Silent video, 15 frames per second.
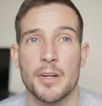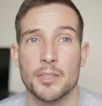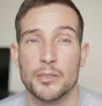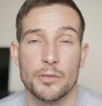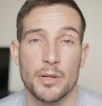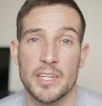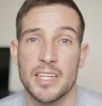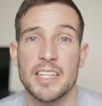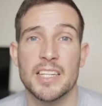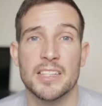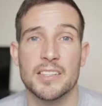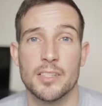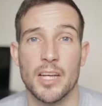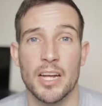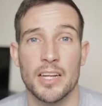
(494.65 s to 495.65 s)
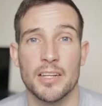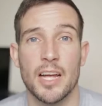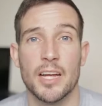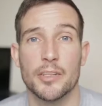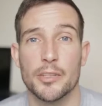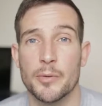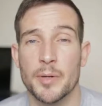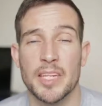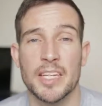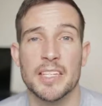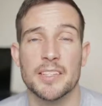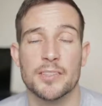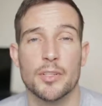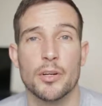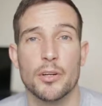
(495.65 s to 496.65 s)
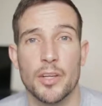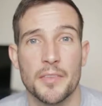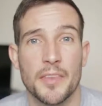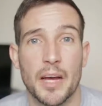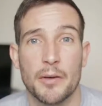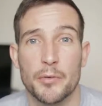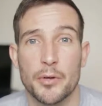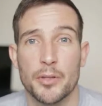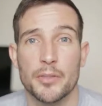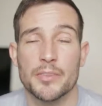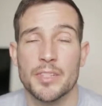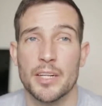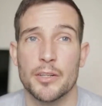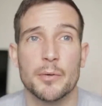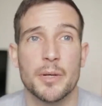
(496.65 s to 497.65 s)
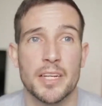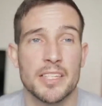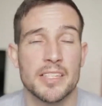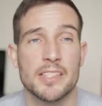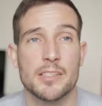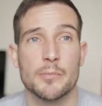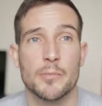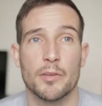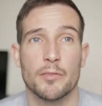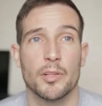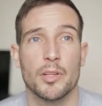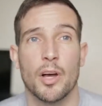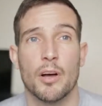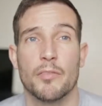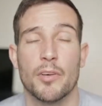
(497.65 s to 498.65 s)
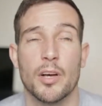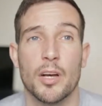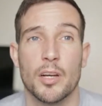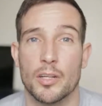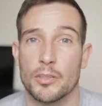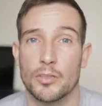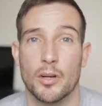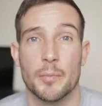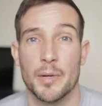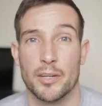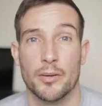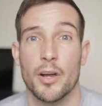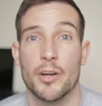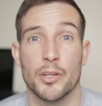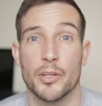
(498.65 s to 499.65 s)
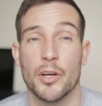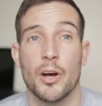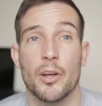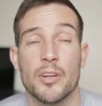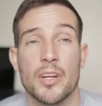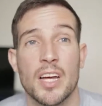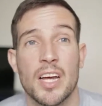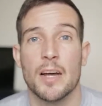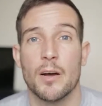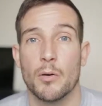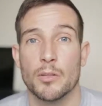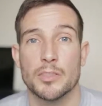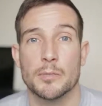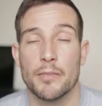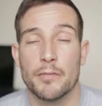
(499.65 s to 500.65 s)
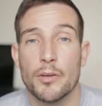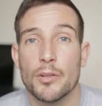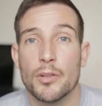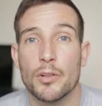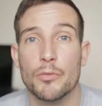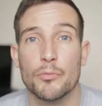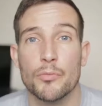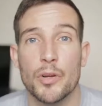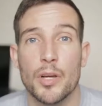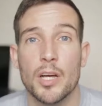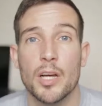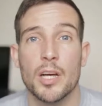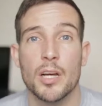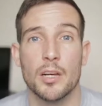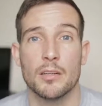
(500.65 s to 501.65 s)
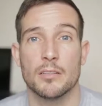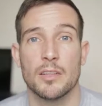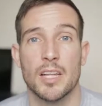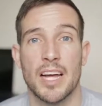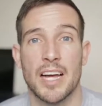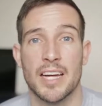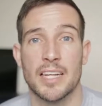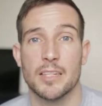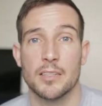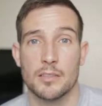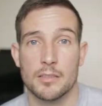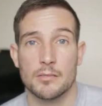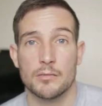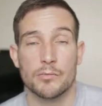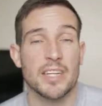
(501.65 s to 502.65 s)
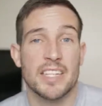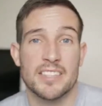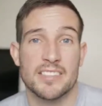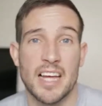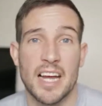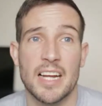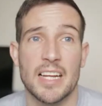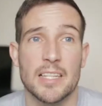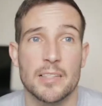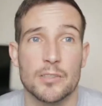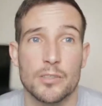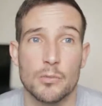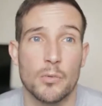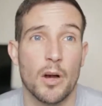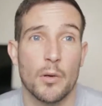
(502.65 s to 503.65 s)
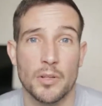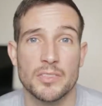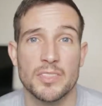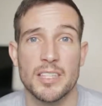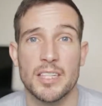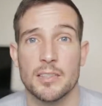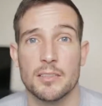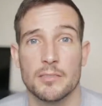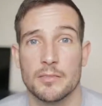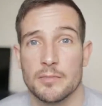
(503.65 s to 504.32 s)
So I knew I needed to go down that route. I knew I needed to move a lot of hair because all my crown had gone. I wanted my frontal hair line redesigning to what I wanted it.